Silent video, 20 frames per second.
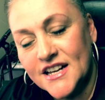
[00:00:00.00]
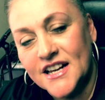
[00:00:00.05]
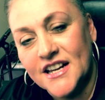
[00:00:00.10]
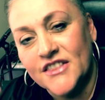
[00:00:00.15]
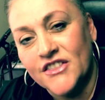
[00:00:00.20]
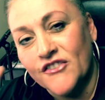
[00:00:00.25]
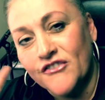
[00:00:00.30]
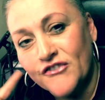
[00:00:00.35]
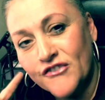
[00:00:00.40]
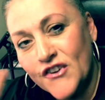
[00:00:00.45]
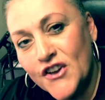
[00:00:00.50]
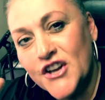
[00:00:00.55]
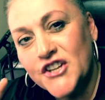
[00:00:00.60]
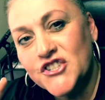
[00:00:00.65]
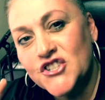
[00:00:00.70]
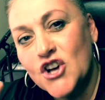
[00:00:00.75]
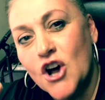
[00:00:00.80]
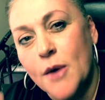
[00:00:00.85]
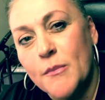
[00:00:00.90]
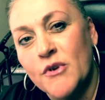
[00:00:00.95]
the
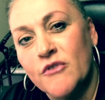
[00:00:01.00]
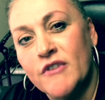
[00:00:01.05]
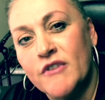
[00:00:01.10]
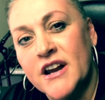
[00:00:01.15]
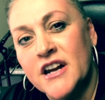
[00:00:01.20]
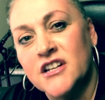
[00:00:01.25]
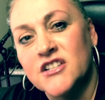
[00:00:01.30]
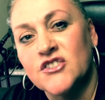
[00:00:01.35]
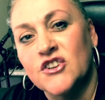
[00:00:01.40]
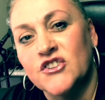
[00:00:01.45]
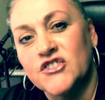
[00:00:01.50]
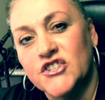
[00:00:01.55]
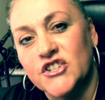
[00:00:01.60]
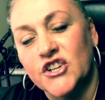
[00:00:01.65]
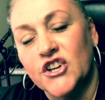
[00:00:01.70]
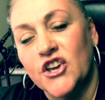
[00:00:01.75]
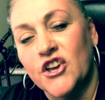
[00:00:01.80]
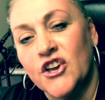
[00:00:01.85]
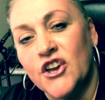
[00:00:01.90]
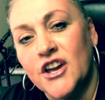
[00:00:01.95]
first time a renaissance
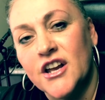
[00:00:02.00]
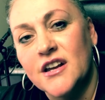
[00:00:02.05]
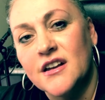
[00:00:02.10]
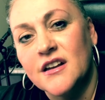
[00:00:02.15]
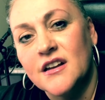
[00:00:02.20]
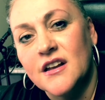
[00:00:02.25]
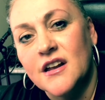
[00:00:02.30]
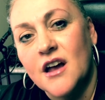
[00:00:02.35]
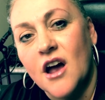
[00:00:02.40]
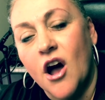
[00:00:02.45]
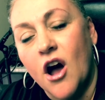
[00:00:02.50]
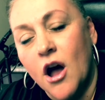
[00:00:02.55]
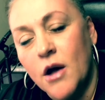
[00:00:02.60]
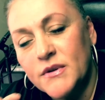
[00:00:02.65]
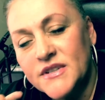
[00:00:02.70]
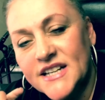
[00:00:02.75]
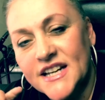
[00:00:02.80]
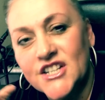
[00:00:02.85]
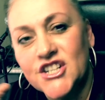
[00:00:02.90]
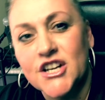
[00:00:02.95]
occurred, I
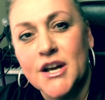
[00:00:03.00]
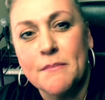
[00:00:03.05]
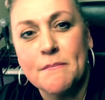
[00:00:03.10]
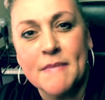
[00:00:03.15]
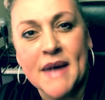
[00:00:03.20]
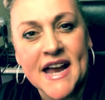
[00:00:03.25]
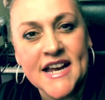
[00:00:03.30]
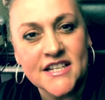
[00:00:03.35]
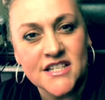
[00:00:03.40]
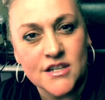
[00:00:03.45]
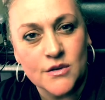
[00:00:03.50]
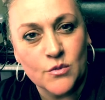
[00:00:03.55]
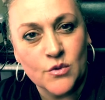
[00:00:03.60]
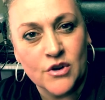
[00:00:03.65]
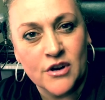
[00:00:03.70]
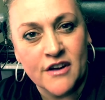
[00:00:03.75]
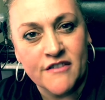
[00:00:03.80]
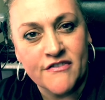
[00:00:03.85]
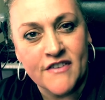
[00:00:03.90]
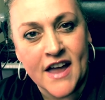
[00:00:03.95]
was actually amazed at what
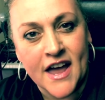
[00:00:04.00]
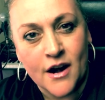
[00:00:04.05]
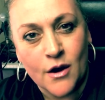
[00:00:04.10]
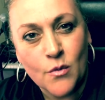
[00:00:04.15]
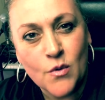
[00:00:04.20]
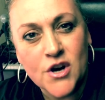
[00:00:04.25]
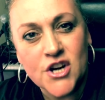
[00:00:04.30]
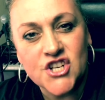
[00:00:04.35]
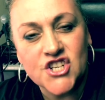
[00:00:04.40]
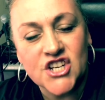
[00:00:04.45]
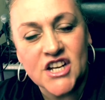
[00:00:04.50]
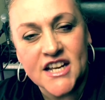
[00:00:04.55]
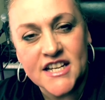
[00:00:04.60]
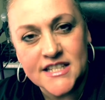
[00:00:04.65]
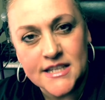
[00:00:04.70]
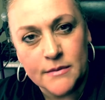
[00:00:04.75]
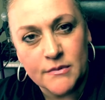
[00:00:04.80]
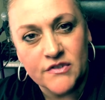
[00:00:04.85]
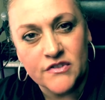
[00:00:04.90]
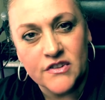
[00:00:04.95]
I found. I want to share
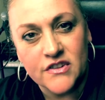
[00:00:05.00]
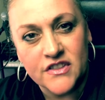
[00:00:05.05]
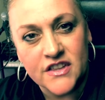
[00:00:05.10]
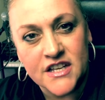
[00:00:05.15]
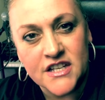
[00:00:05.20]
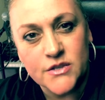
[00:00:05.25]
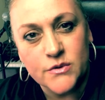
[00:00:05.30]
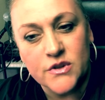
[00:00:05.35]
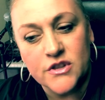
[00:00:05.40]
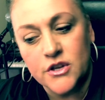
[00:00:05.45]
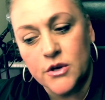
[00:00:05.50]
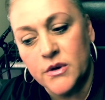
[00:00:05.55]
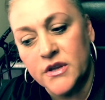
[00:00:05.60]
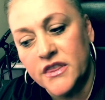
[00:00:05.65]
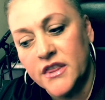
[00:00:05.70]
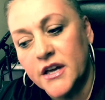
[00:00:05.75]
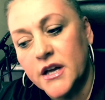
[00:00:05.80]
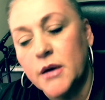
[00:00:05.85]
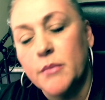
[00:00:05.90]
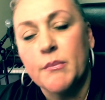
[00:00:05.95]
some of the things with you
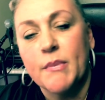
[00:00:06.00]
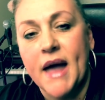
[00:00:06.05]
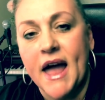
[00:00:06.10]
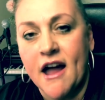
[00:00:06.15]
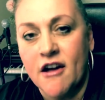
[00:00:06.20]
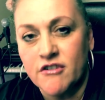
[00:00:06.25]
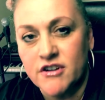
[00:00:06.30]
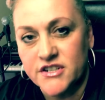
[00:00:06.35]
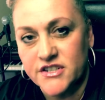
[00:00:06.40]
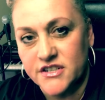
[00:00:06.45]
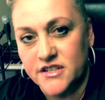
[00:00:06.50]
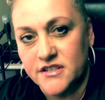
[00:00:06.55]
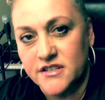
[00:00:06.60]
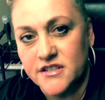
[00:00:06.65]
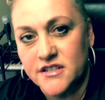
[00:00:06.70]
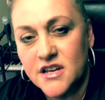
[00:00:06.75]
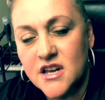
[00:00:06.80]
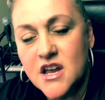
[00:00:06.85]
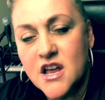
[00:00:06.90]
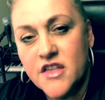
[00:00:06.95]
and the
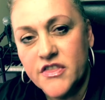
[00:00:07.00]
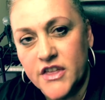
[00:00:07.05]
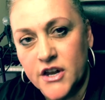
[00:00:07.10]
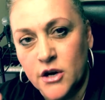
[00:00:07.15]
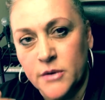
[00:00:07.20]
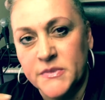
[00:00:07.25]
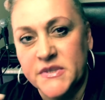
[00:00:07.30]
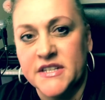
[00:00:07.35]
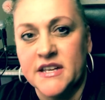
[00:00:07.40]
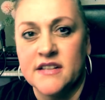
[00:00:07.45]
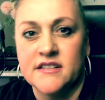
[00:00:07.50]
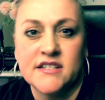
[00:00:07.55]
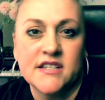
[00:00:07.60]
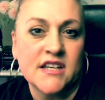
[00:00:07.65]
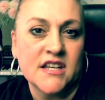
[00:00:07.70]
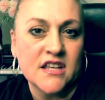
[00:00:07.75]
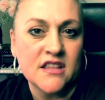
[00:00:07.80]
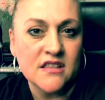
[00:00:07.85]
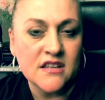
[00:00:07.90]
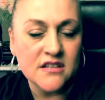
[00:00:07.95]
comparisons that I'm
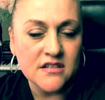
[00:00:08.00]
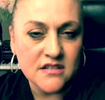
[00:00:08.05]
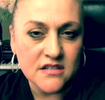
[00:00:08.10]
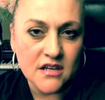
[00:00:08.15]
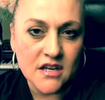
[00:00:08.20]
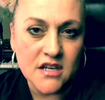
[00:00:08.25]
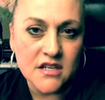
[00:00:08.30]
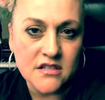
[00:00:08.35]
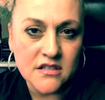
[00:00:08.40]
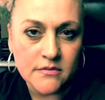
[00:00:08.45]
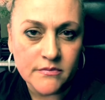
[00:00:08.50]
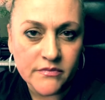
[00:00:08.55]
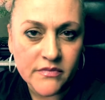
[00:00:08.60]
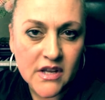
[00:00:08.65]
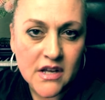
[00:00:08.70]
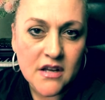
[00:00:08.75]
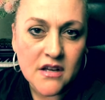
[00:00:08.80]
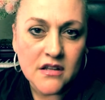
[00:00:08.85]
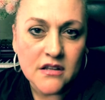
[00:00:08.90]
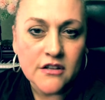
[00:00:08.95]
sensing in this season.
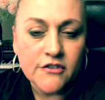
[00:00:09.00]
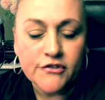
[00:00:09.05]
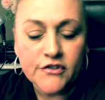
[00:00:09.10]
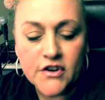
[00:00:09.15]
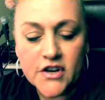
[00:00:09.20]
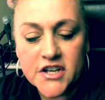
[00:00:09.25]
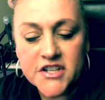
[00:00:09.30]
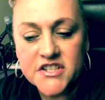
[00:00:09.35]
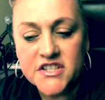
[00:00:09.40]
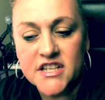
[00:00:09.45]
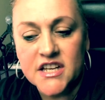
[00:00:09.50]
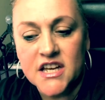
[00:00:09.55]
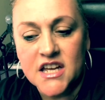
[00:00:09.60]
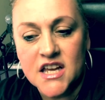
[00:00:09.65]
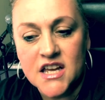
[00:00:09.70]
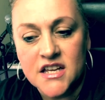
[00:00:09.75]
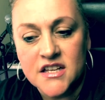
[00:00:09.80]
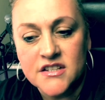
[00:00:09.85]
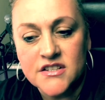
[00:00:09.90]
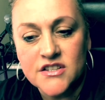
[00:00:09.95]
The first thing
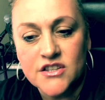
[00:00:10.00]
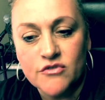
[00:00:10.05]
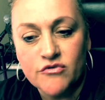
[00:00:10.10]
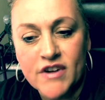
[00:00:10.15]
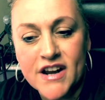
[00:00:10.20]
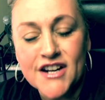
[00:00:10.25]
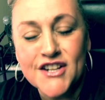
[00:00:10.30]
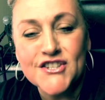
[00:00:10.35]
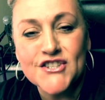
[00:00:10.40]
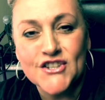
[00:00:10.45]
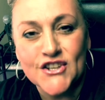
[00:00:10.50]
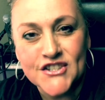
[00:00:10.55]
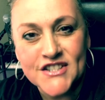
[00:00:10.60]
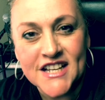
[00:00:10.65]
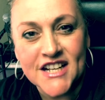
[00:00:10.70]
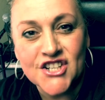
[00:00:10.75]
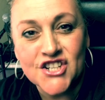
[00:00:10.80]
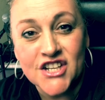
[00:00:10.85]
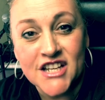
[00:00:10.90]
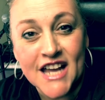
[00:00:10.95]
is the Renaissance
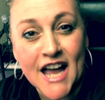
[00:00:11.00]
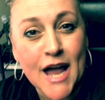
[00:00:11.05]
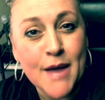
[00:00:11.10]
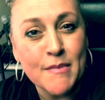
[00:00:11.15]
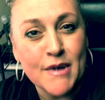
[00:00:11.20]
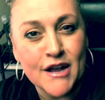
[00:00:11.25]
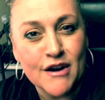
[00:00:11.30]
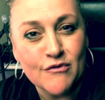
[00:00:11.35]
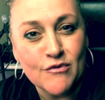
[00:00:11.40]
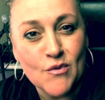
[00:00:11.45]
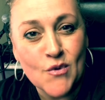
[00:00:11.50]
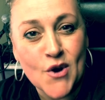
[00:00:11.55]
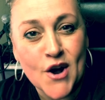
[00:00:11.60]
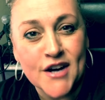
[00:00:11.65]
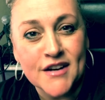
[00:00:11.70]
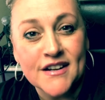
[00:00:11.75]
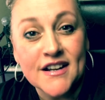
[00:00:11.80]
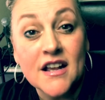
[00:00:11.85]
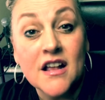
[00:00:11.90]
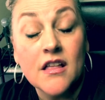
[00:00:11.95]
actually came out of
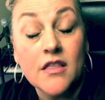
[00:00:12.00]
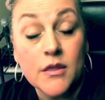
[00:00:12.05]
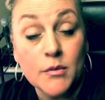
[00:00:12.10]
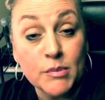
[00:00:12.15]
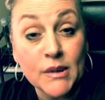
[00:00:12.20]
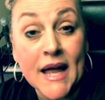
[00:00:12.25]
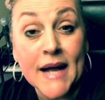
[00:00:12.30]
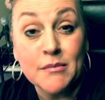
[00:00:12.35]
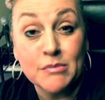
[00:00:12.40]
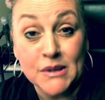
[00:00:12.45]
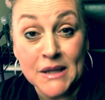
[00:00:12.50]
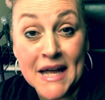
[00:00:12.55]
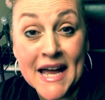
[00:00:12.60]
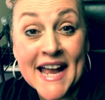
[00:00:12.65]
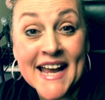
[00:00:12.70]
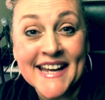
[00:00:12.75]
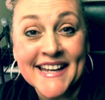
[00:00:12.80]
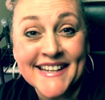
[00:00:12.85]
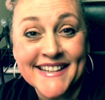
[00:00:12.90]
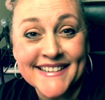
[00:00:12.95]
what? The Black
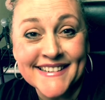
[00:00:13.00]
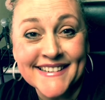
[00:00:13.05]
Plague.